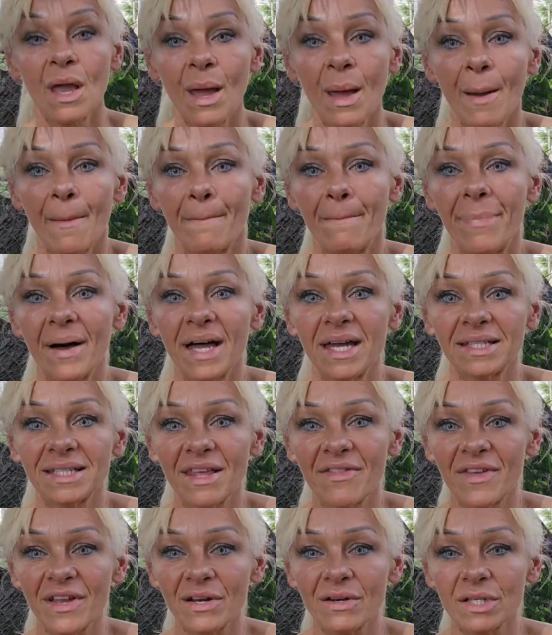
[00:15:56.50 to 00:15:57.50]
But
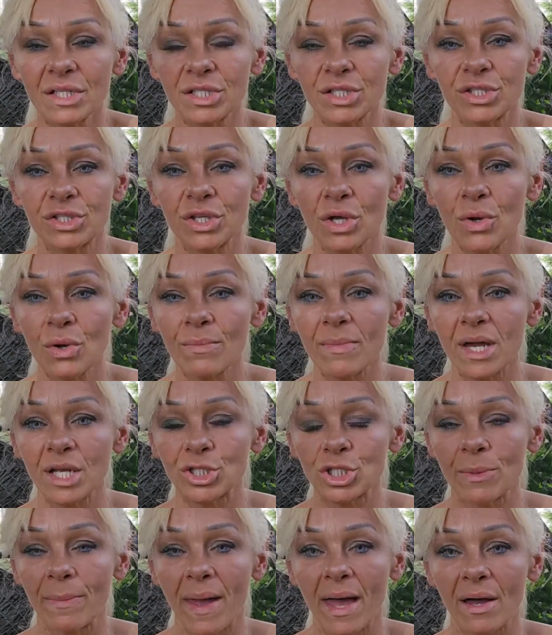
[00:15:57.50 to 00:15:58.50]
there is so much
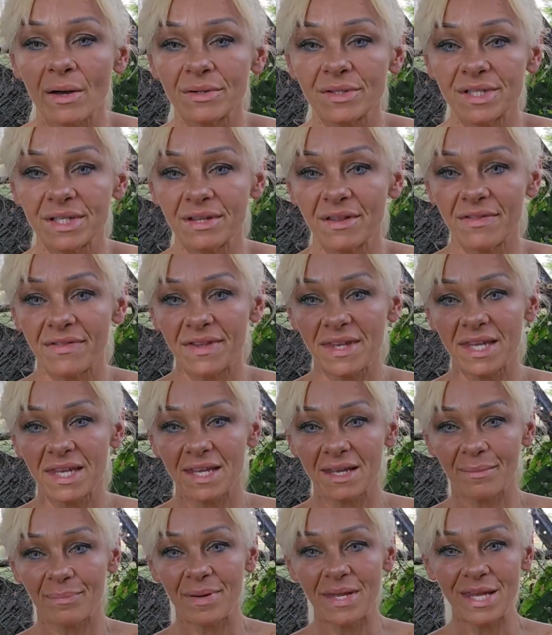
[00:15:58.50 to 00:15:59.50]
about
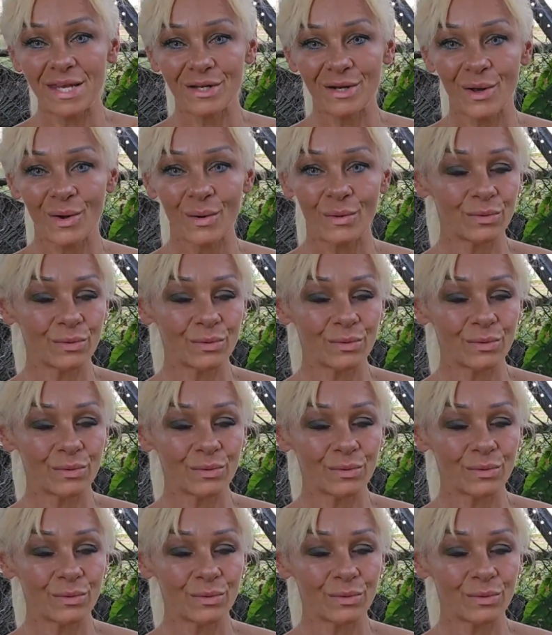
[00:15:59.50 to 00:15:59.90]
the Pinot